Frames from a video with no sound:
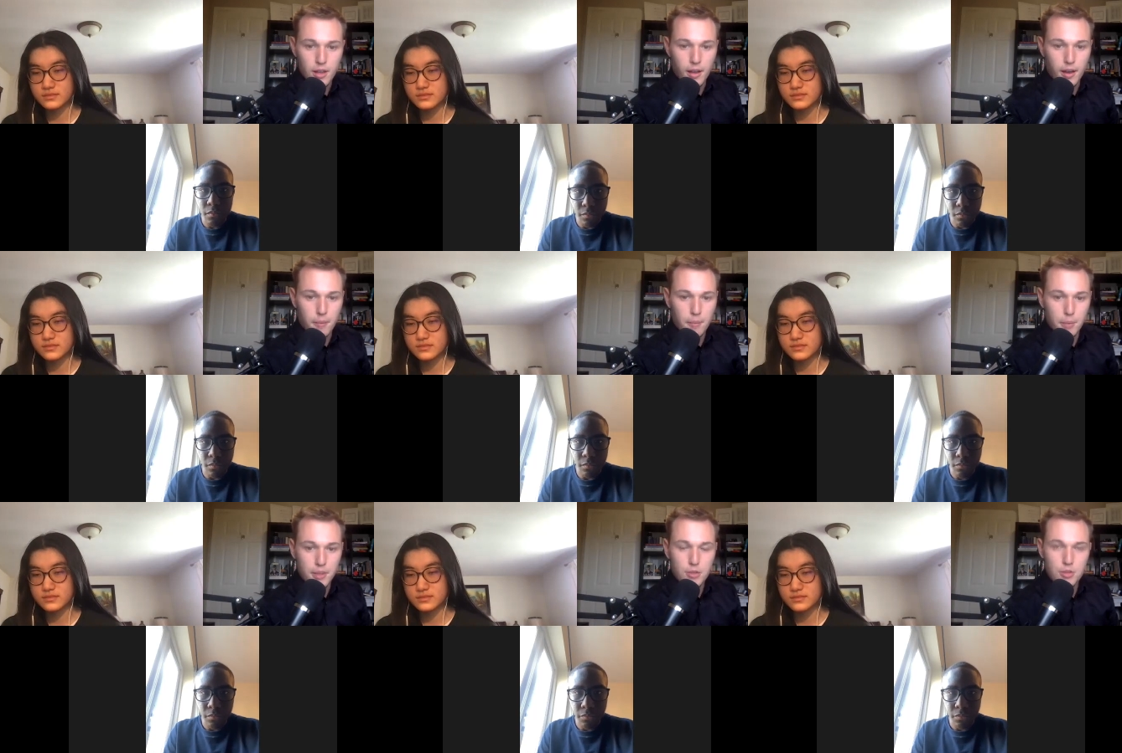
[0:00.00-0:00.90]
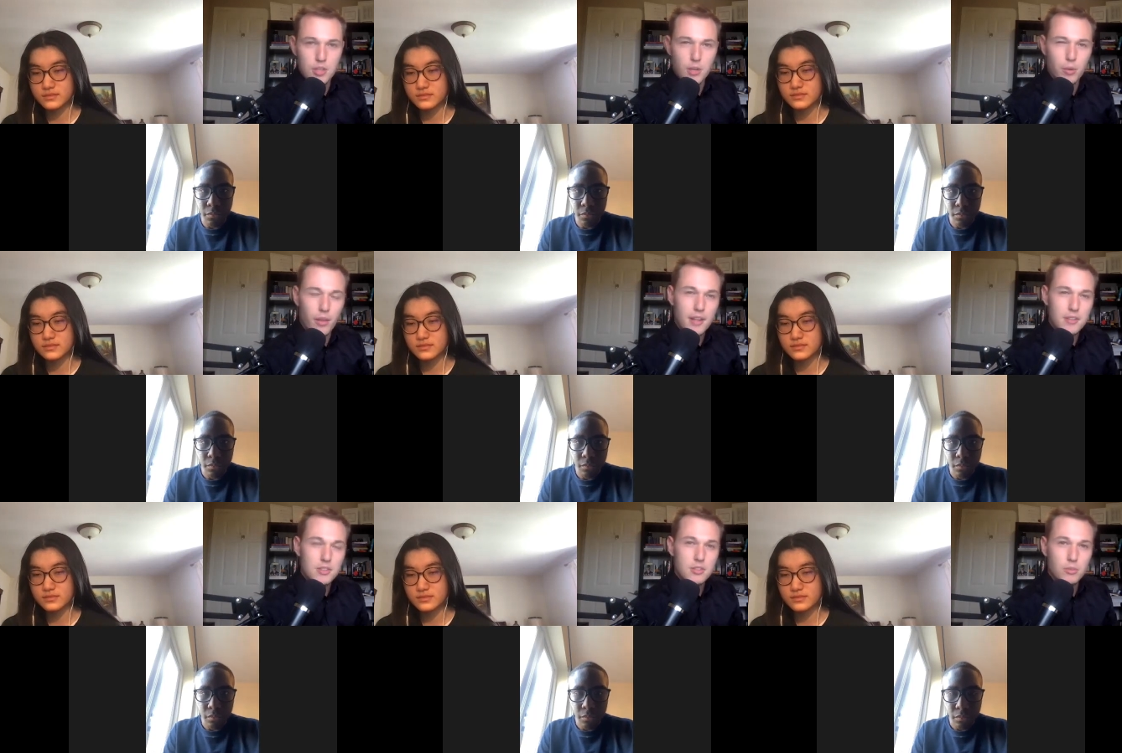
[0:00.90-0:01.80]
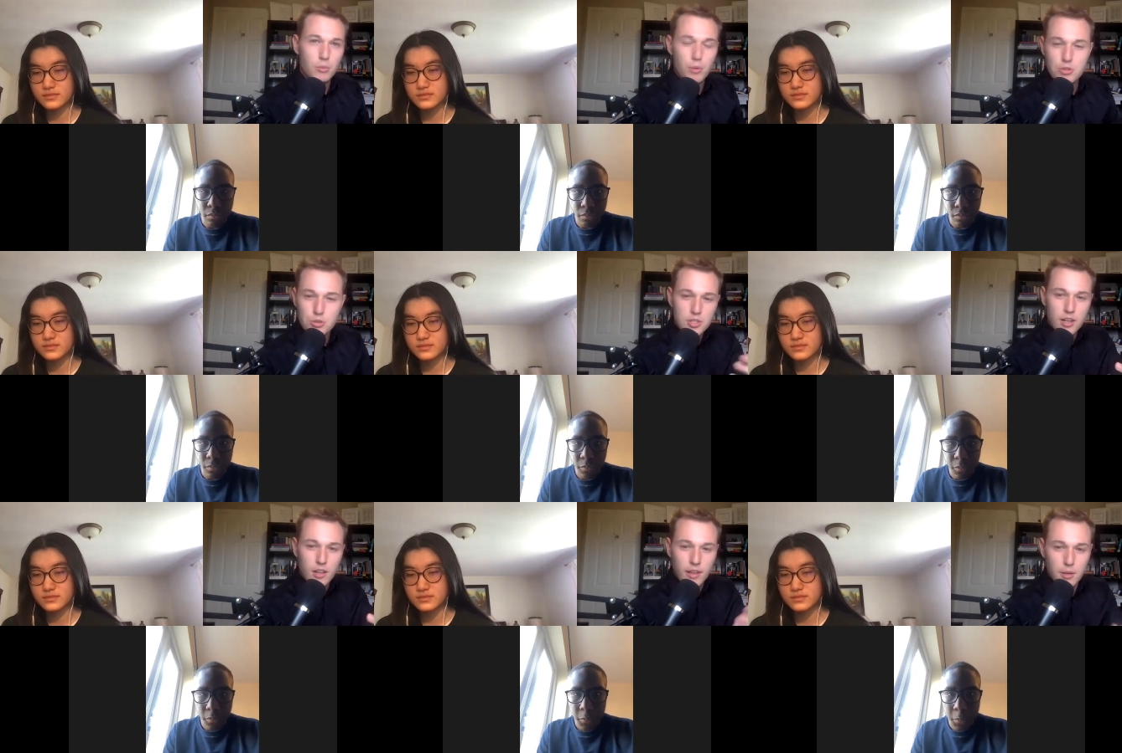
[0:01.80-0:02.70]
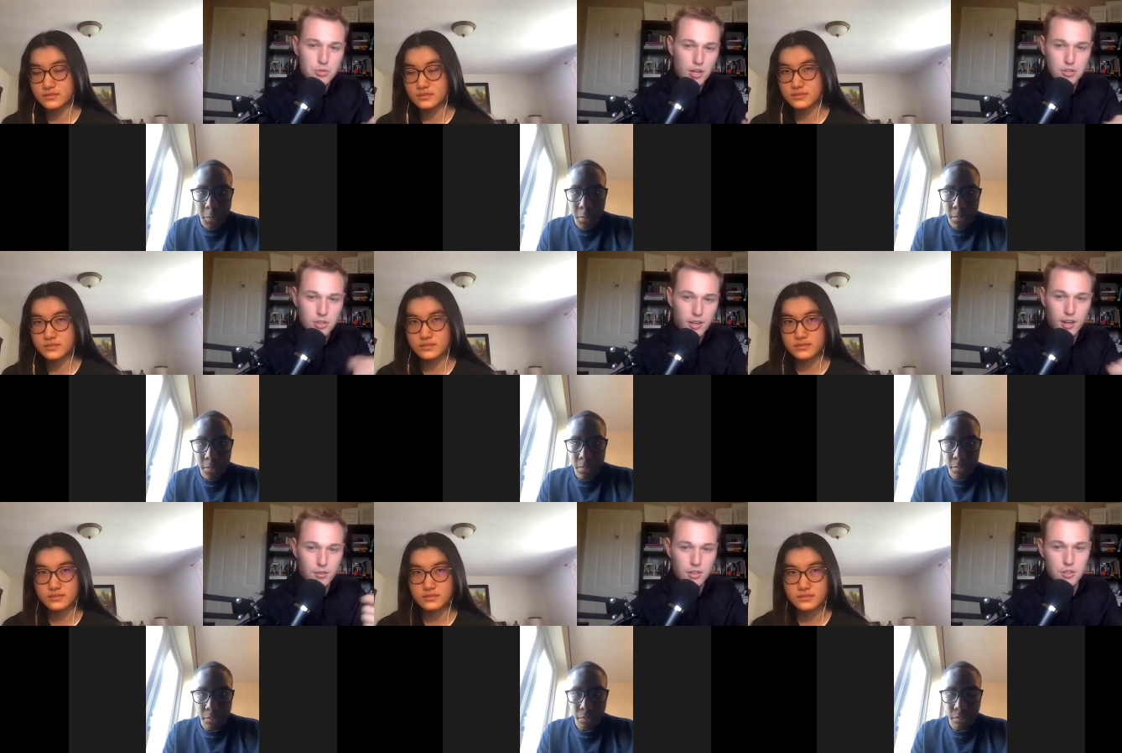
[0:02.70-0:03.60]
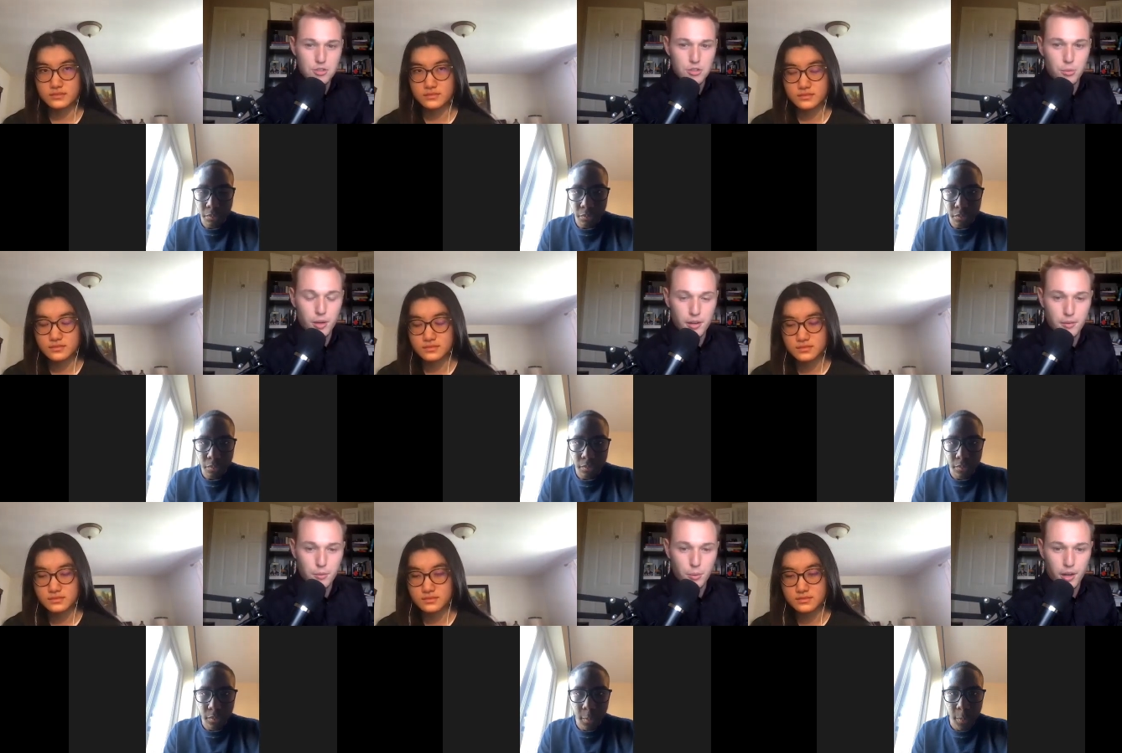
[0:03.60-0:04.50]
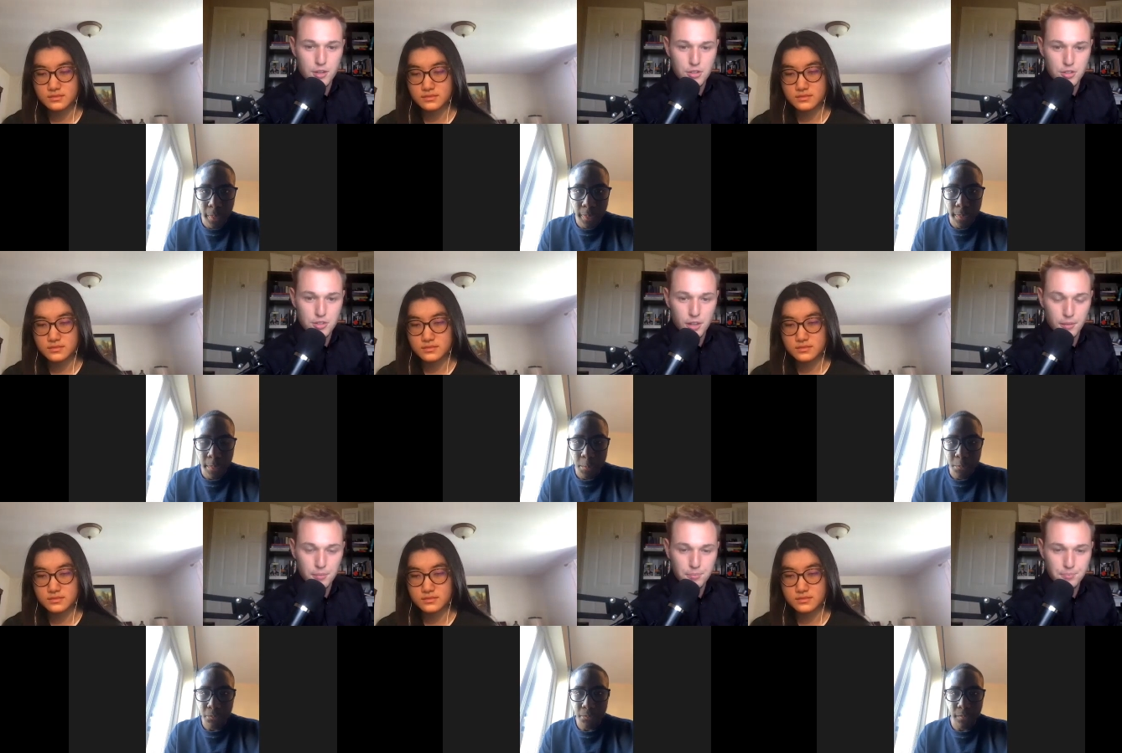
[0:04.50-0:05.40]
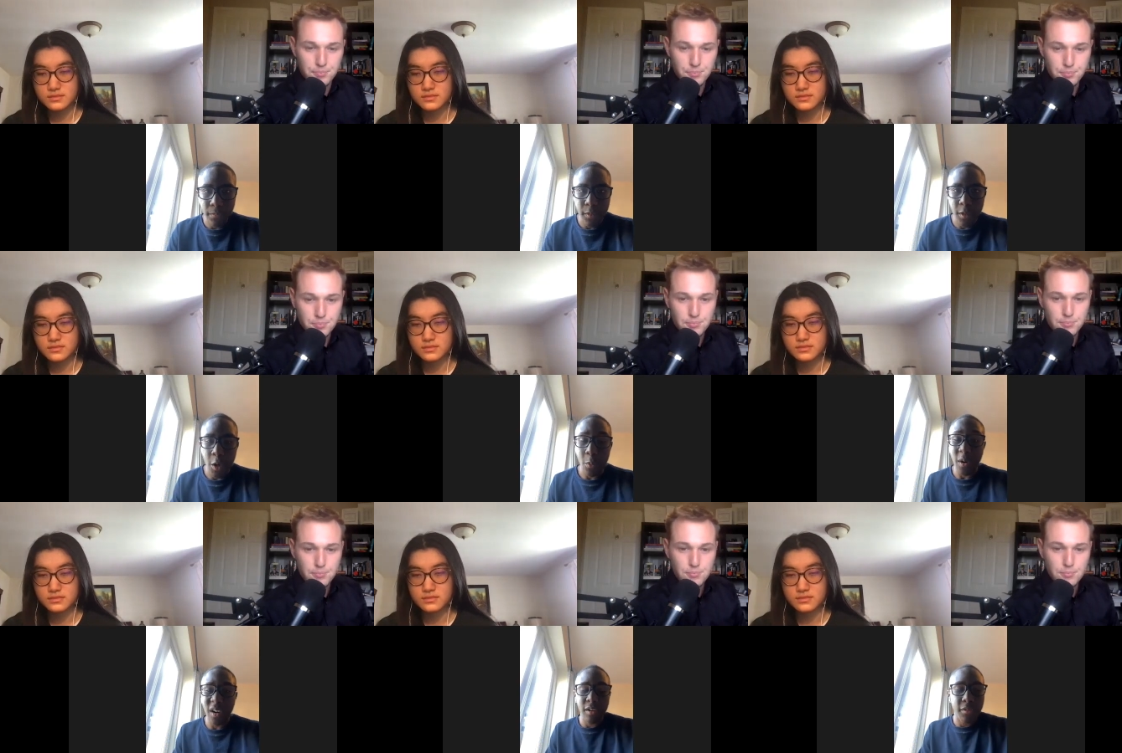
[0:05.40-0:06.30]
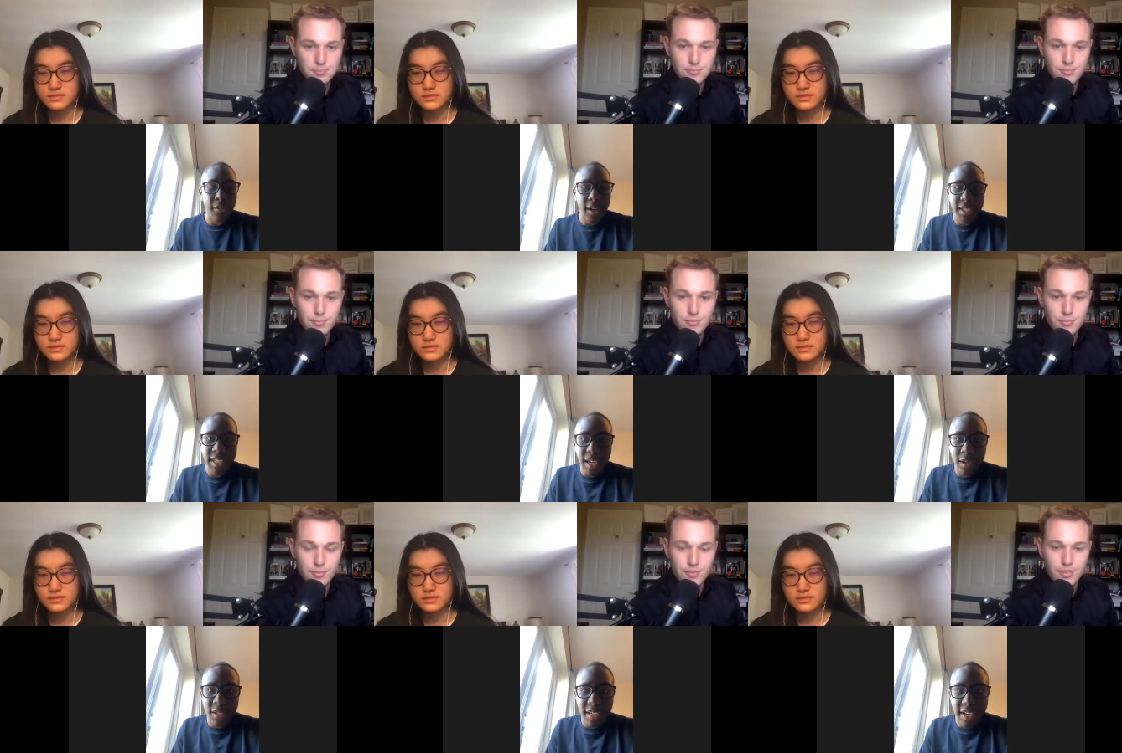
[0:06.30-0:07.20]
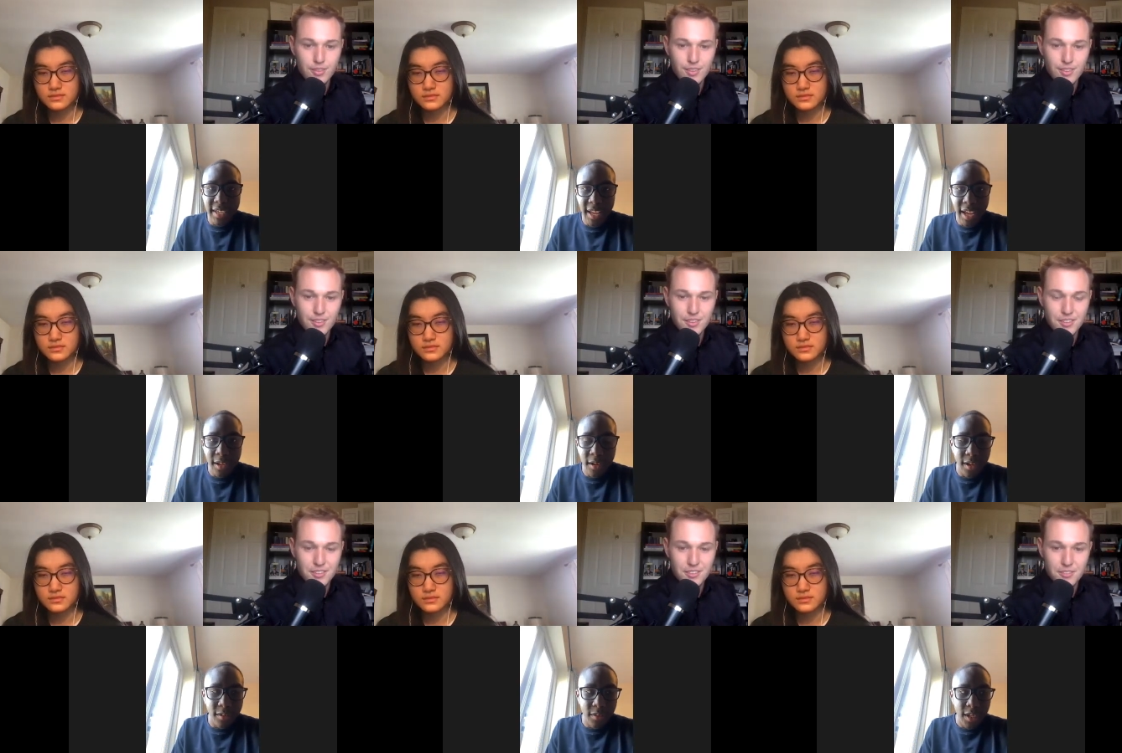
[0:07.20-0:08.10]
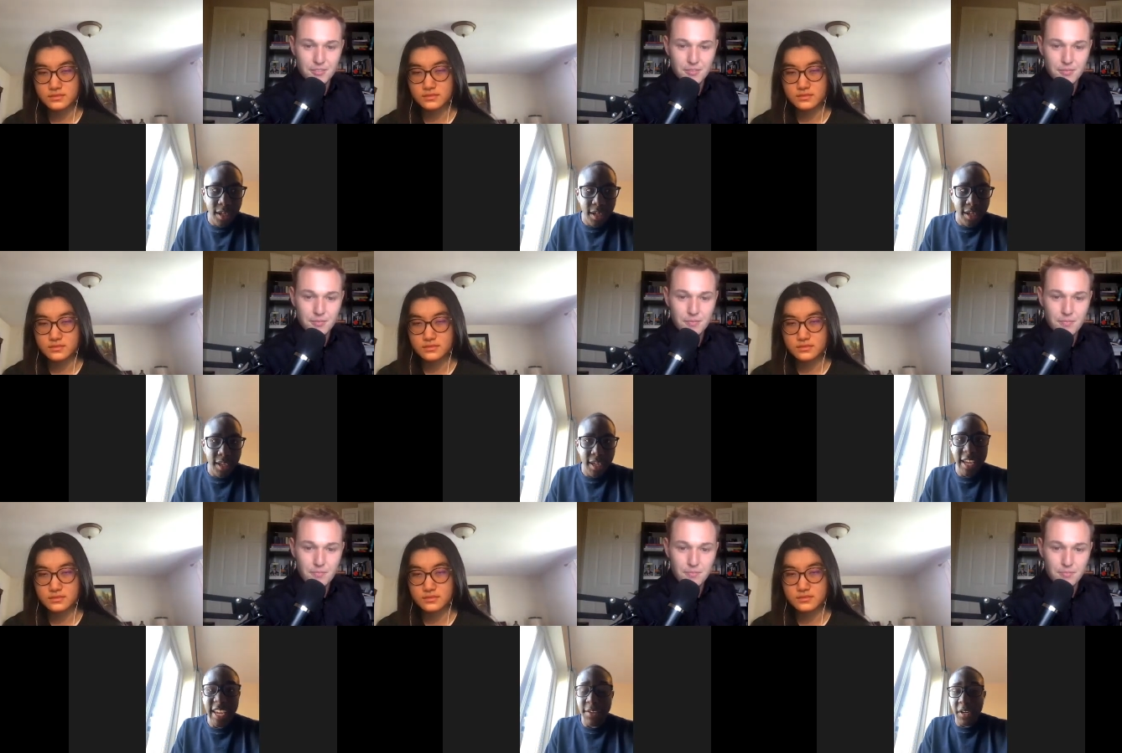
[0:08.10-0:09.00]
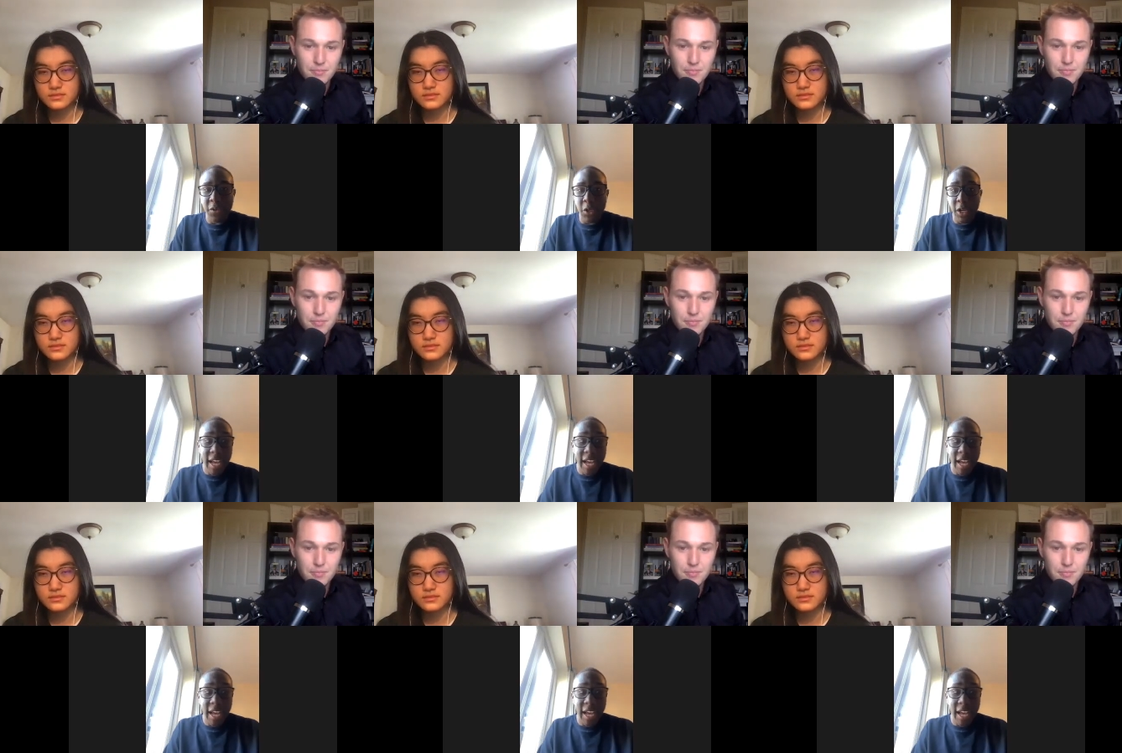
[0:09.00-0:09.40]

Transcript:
Speaker 1: Mm-hmm. Um, you would say, well, that's what would you say to that objection, kind of in addition to what, what I just said?
Speaker 2: Well, firstly, I would say that even if you look at,